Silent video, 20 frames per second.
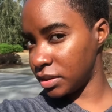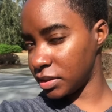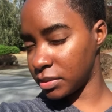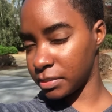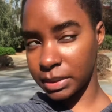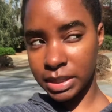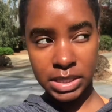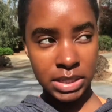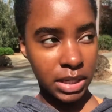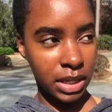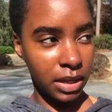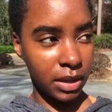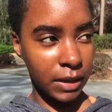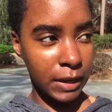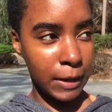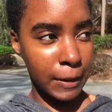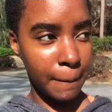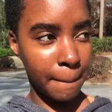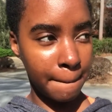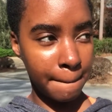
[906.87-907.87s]
my
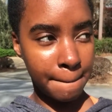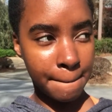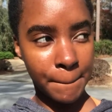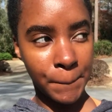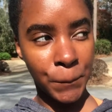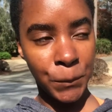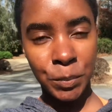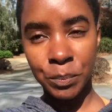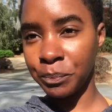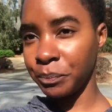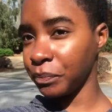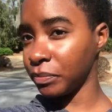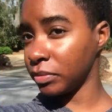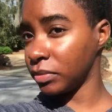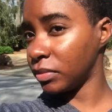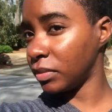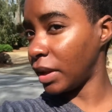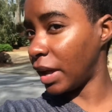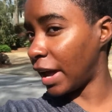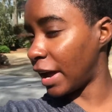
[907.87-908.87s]
skin
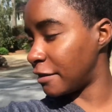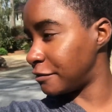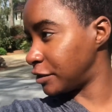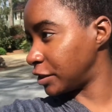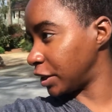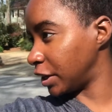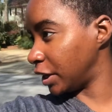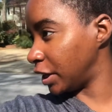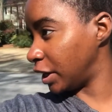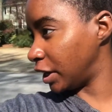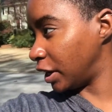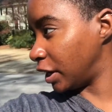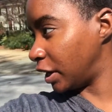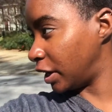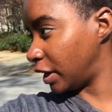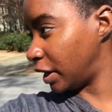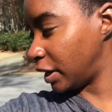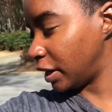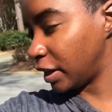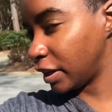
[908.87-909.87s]
after
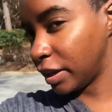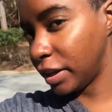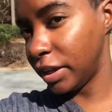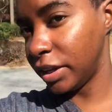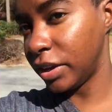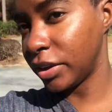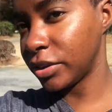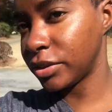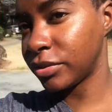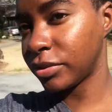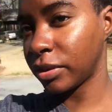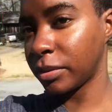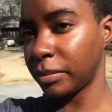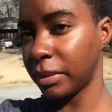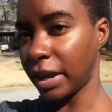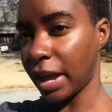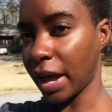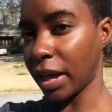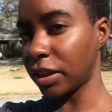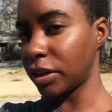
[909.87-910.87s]
it healed from
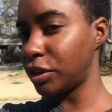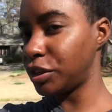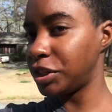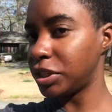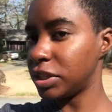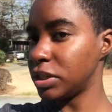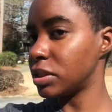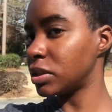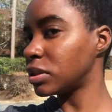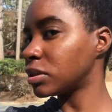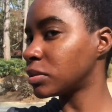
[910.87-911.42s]
the allergies.